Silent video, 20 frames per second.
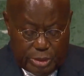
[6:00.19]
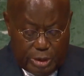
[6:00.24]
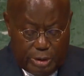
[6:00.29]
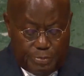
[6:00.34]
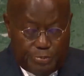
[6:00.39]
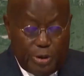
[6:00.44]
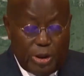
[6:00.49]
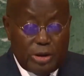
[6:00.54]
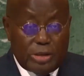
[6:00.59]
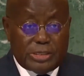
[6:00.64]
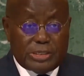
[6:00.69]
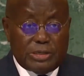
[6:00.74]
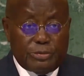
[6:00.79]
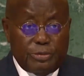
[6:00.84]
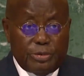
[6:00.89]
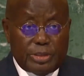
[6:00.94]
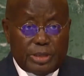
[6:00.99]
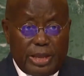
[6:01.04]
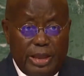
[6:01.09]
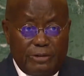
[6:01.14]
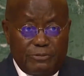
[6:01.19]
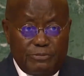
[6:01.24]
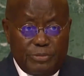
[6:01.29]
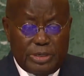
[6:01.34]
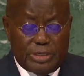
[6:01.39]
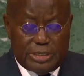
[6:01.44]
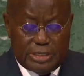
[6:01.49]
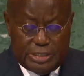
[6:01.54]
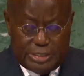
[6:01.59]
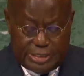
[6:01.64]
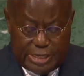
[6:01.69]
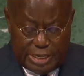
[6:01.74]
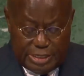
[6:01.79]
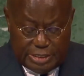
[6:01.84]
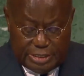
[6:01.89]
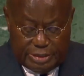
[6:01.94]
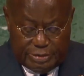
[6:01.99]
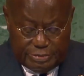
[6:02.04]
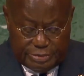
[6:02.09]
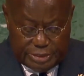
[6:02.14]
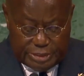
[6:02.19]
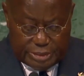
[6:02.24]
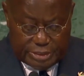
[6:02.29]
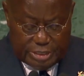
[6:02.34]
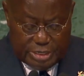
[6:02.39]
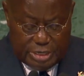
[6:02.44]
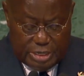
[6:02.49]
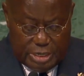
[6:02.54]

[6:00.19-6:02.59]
a policy with government incentives